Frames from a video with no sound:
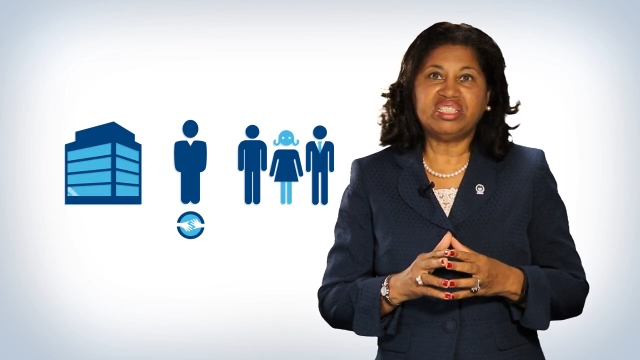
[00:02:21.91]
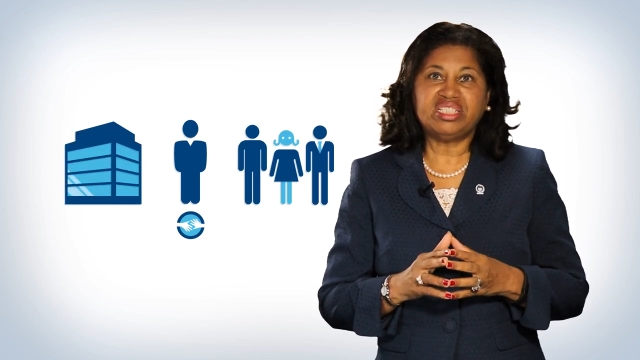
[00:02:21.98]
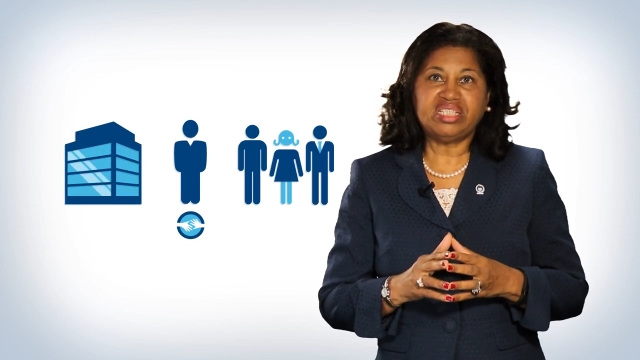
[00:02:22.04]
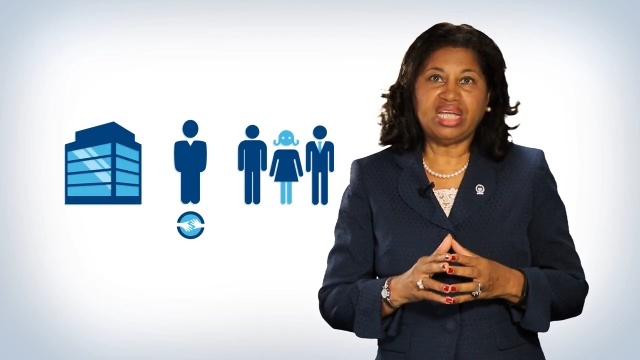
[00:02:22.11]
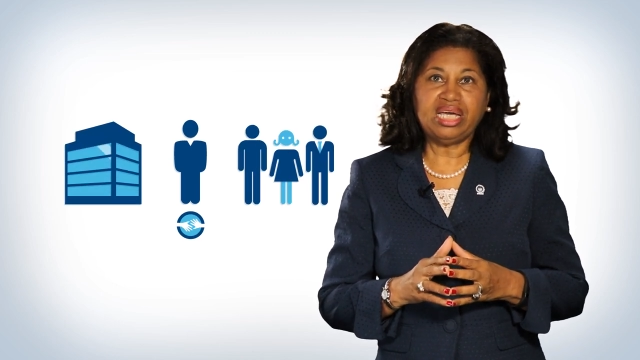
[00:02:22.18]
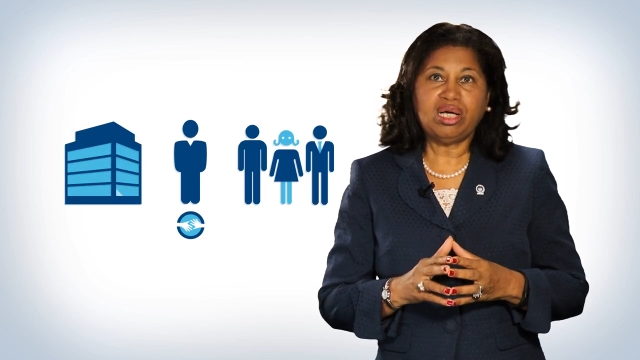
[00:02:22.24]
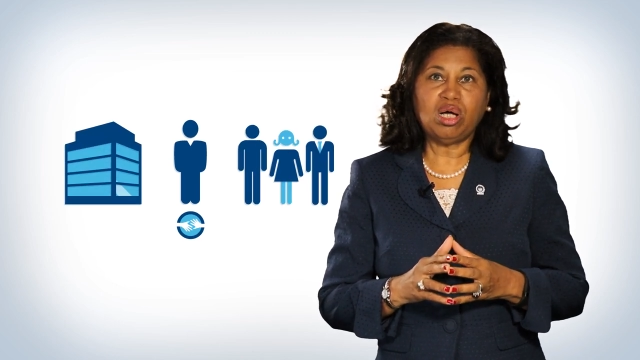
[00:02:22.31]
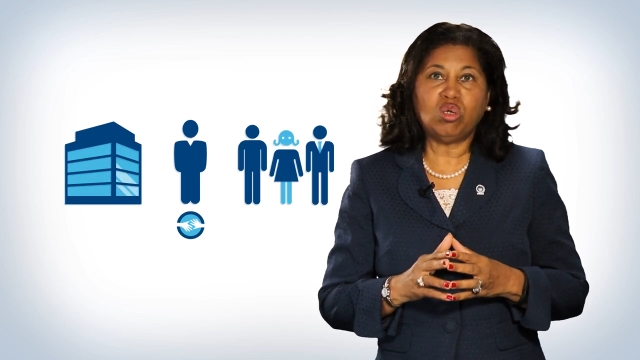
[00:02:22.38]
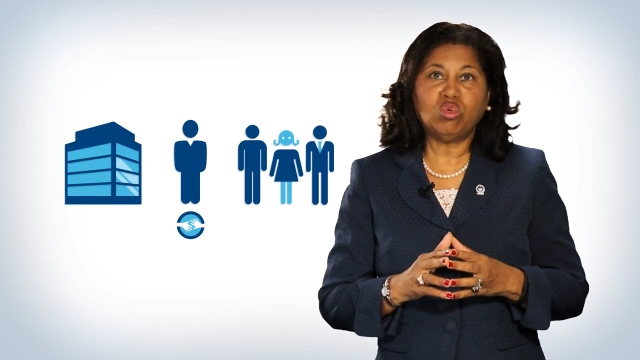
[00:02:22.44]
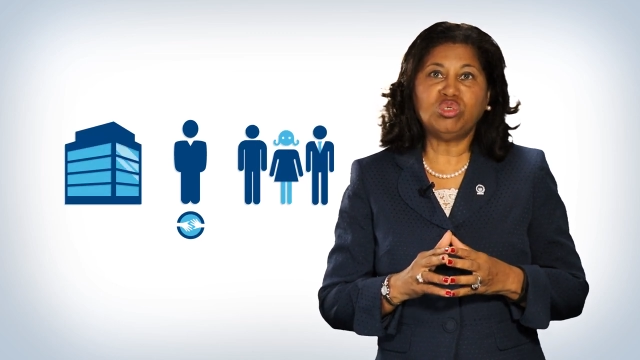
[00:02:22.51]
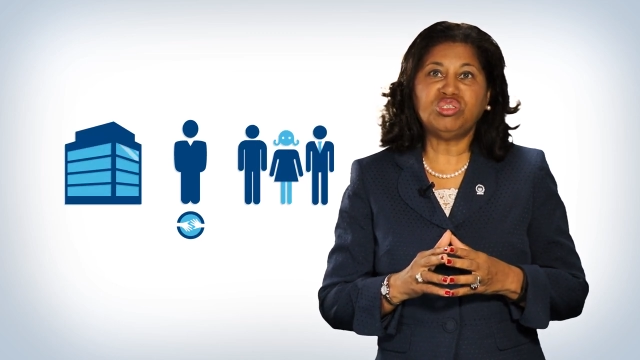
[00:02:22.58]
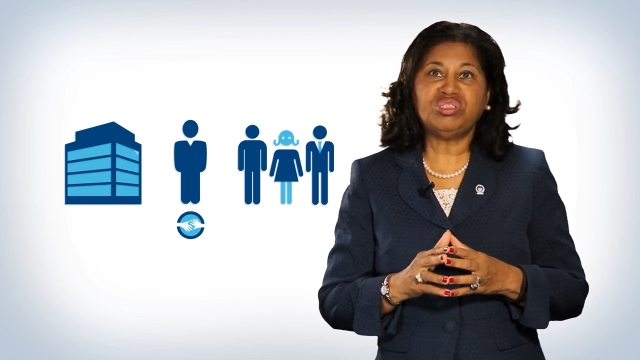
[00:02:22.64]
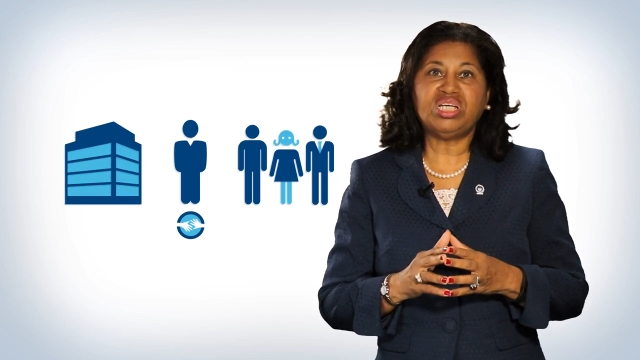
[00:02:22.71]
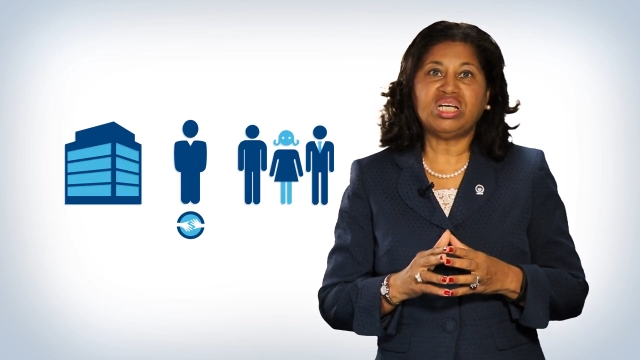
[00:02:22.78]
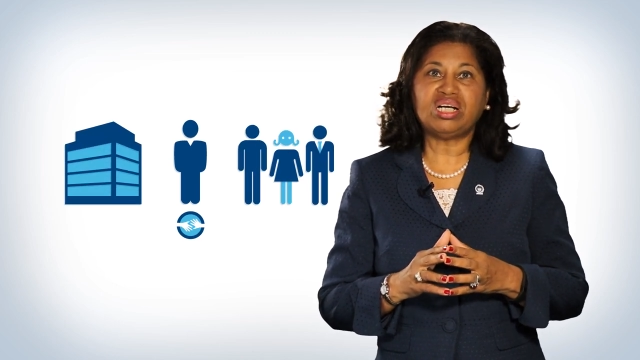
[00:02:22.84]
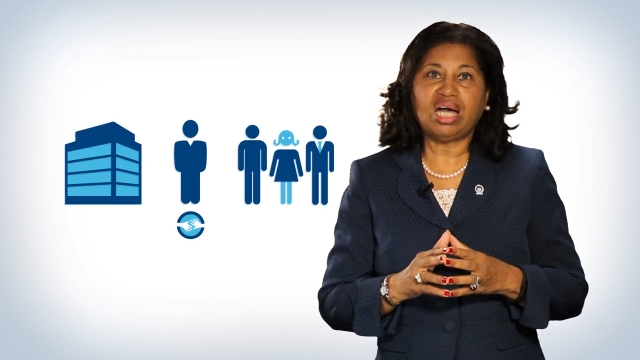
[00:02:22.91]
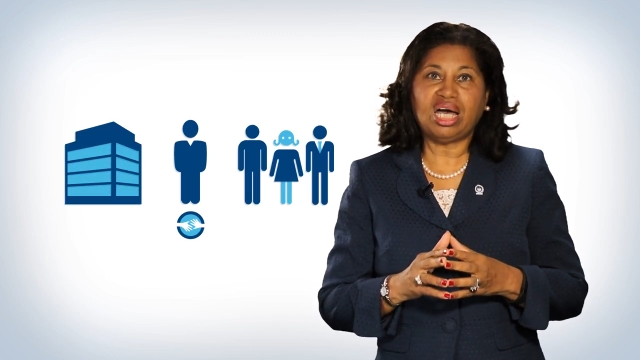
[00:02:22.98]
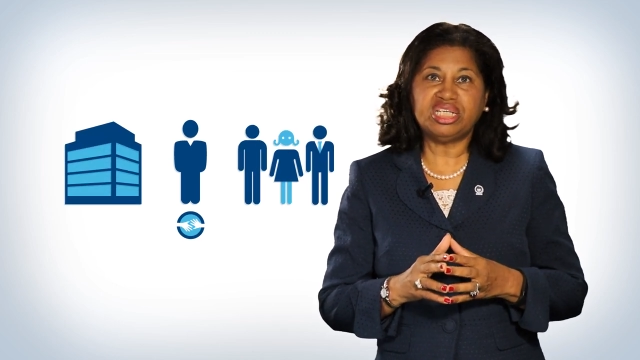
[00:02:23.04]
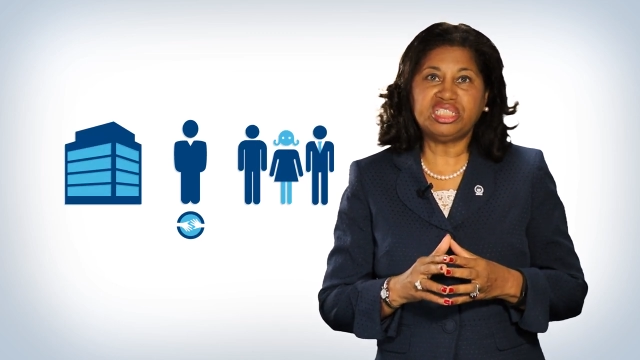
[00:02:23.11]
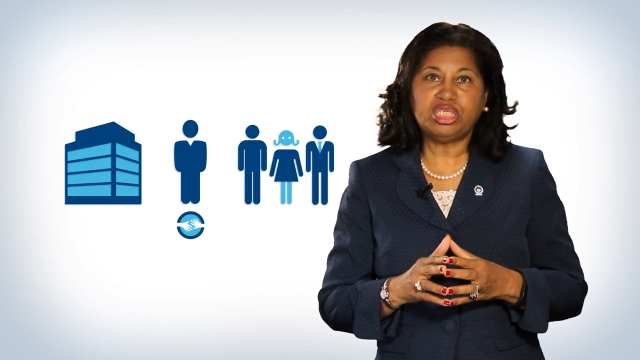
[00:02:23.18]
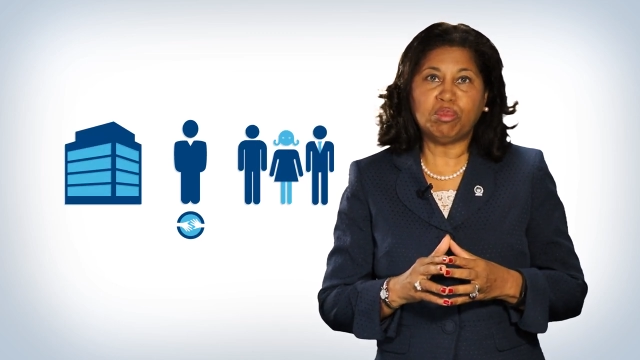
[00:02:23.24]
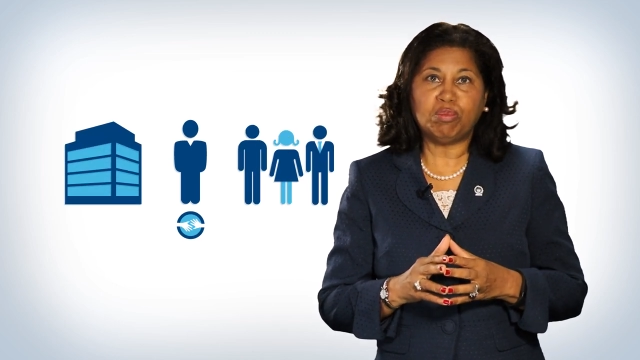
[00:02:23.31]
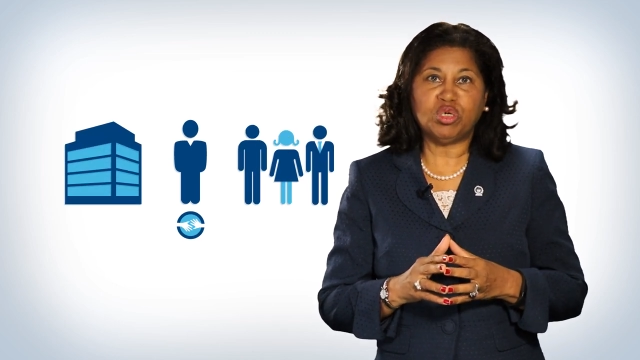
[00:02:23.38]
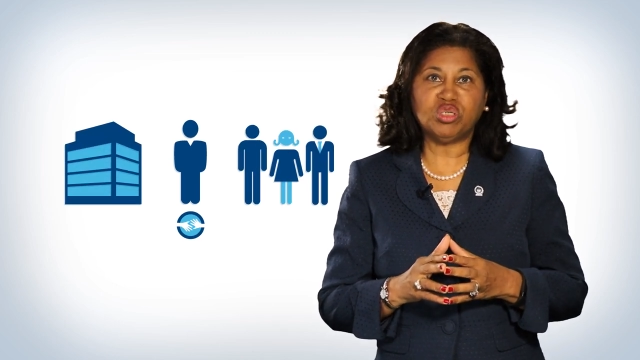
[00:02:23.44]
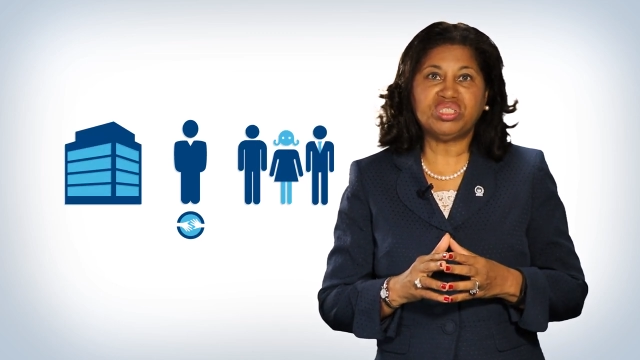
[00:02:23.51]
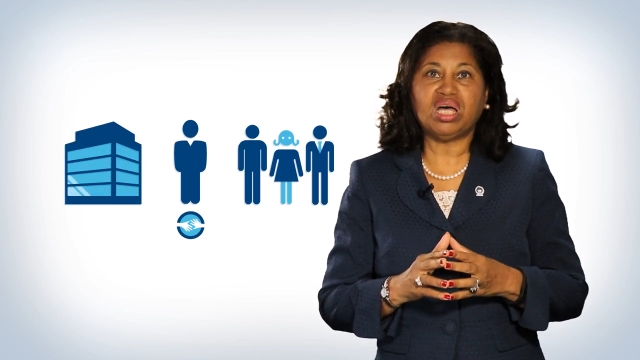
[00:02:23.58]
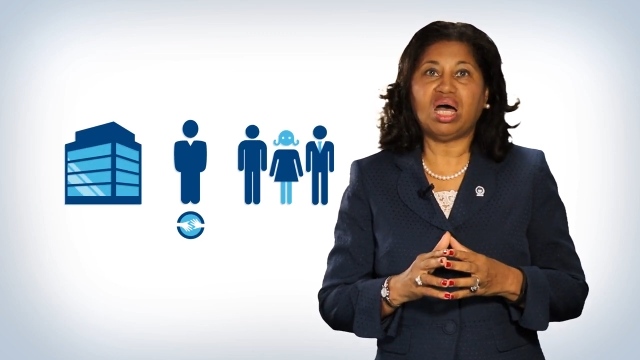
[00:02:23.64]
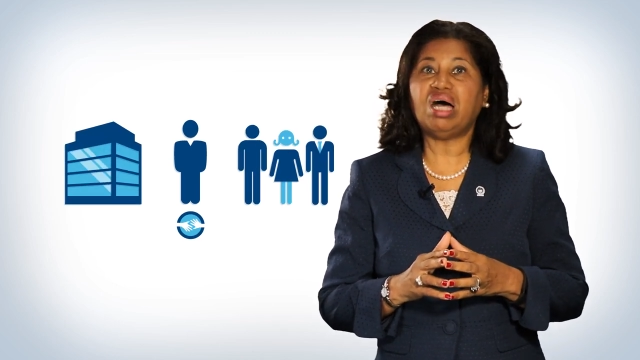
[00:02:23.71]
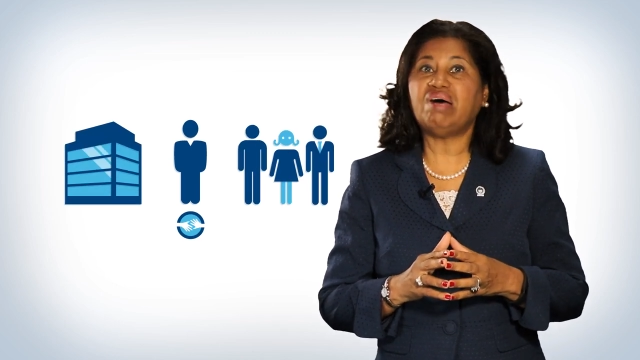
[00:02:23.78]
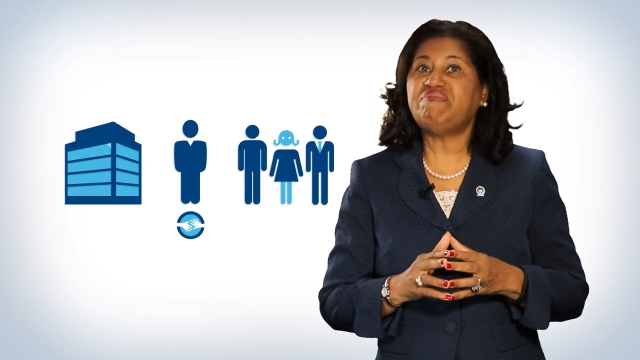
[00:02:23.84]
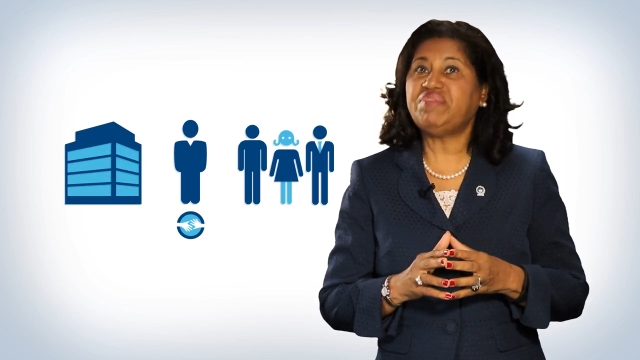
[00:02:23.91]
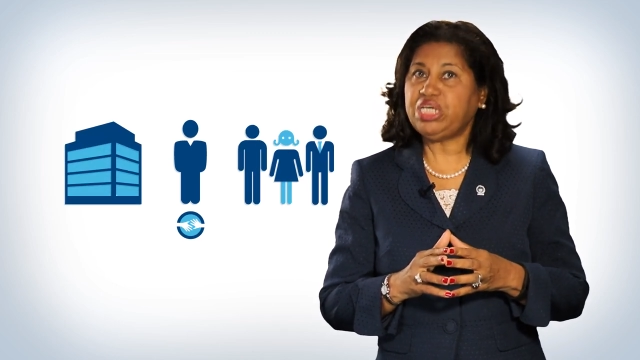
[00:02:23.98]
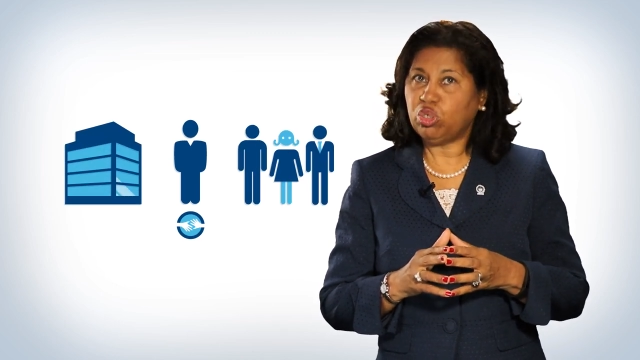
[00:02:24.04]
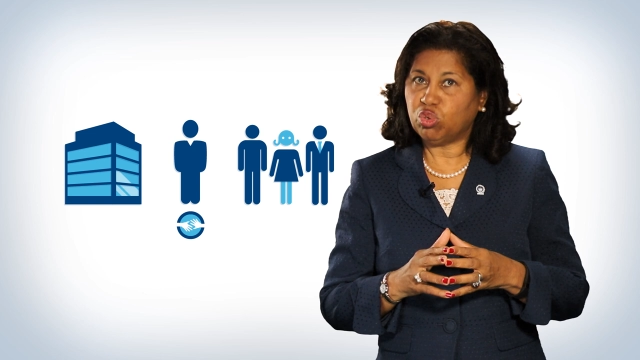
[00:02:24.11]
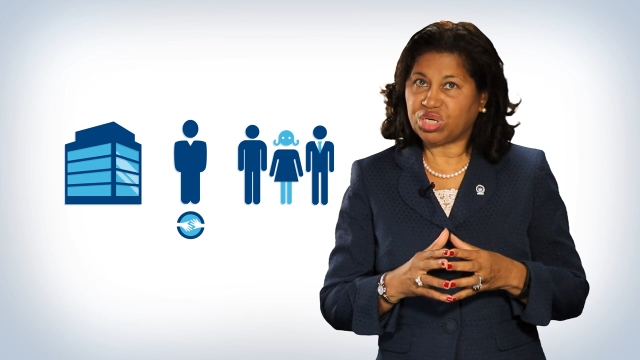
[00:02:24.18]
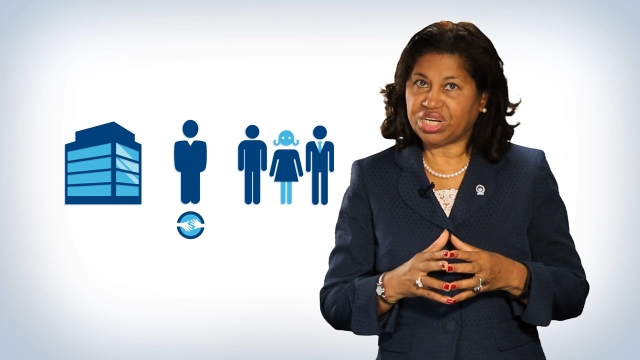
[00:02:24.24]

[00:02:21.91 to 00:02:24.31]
stakeholders and customers of the